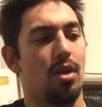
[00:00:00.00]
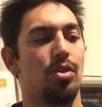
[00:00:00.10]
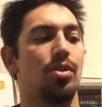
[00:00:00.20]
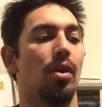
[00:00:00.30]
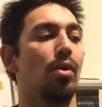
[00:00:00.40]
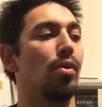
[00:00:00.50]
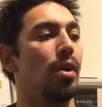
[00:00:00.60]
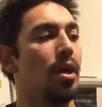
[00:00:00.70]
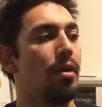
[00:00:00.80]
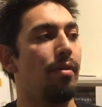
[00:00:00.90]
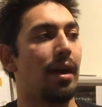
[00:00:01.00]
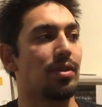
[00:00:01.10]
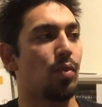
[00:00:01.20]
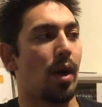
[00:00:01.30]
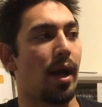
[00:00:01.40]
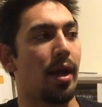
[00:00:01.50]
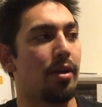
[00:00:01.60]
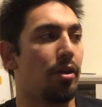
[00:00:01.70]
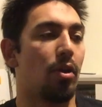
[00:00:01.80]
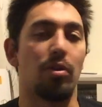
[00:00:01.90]
So that's why
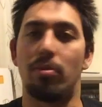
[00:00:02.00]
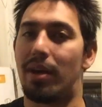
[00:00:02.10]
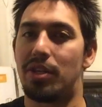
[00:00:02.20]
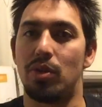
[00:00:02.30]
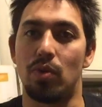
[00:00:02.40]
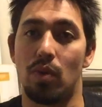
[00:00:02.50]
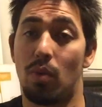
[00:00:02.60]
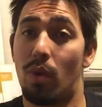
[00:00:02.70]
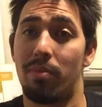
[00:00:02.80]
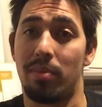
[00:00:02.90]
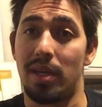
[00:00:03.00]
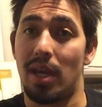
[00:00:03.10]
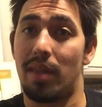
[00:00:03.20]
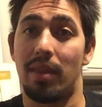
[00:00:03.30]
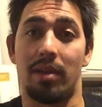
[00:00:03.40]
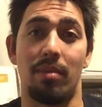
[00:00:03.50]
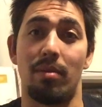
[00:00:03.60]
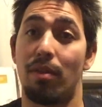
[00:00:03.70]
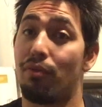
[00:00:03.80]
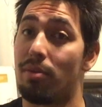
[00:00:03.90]
you might do one meet and then
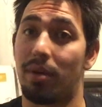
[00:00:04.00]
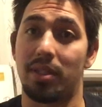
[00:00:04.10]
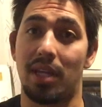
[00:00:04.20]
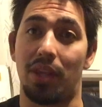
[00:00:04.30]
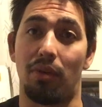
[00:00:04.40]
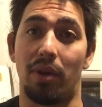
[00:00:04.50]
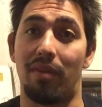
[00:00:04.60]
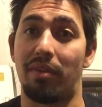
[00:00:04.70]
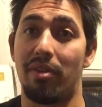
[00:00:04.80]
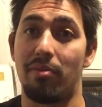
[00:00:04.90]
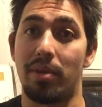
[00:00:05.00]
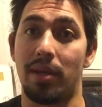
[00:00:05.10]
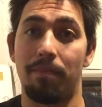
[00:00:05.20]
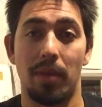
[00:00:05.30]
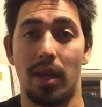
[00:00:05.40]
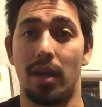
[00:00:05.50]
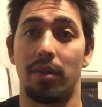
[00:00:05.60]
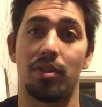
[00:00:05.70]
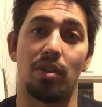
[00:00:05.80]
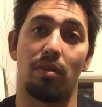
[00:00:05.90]
maybe 3 months down the road have another meet,
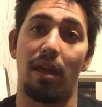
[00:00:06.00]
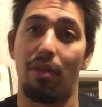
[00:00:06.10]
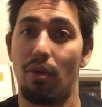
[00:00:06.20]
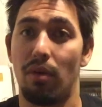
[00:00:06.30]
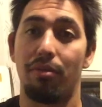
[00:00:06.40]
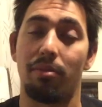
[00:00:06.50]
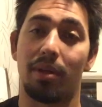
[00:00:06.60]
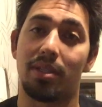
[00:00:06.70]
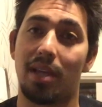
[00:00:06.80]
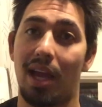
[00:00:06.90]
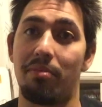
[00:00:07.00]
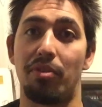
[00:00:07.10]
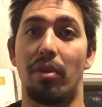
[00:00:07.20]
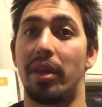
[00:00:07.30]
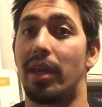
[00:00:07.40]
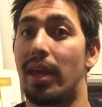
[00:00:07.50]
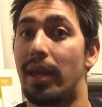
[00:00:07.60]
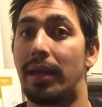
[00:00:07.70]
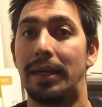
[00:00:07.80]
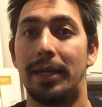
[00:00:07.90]
and so that whole 3 months time you're running
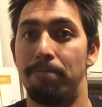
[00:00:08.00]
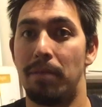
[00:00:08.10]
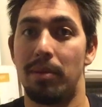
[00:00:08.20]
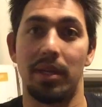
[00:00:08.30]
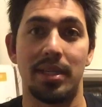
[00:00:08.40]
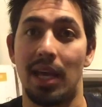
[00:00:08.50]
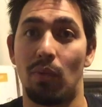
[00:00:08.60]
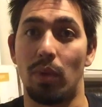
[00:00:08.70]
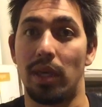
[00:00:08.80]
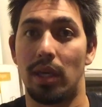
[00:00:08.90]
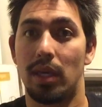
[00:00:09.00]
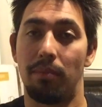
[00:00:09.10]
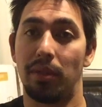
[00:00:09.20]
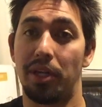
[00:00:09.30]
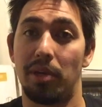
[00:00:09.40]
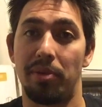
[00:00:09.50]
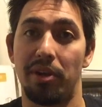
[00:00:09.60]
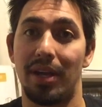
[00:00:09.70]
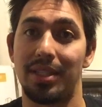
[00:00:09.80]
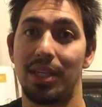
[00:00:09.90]
maybe a 10-week linear
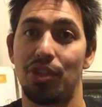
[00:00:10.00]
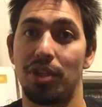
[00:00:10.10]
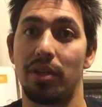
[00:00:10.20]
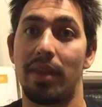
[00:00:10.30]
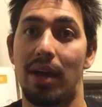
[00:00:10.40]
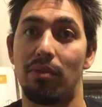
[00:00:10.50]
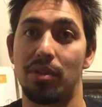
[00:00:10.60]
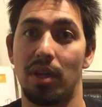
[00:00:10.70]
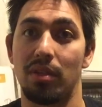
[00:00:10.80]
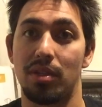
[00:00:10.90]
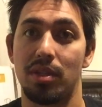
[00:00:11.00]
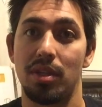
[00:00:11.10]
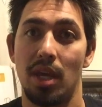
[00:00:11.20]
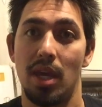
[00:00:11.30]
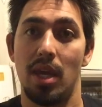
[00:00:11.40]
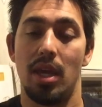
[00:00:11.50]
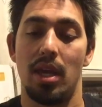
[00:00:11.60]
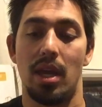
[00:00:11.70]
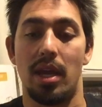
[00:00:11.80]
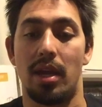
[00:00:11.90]
periodization that results
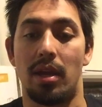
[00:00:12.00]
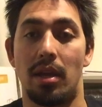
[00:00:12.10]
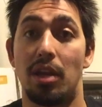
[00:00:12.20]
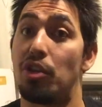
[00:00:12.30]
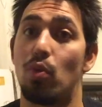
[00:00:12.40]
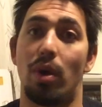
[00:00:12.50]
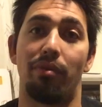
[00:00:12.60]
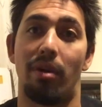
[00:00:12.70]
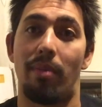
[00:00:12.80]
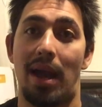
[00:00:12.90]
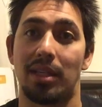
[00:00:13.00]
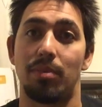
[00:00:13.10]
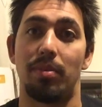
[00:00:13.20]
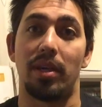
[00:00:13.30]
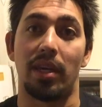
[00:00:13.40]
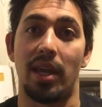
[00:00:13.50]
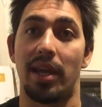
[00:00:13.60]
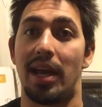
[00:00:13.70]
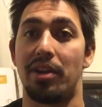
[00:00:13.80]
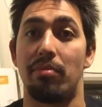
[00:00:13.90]
in a new 1 rep max being
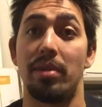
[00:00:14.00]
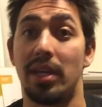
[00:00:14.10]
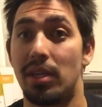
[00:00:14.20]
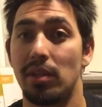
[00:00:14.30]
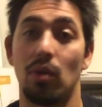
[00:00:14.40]
hit at your meet.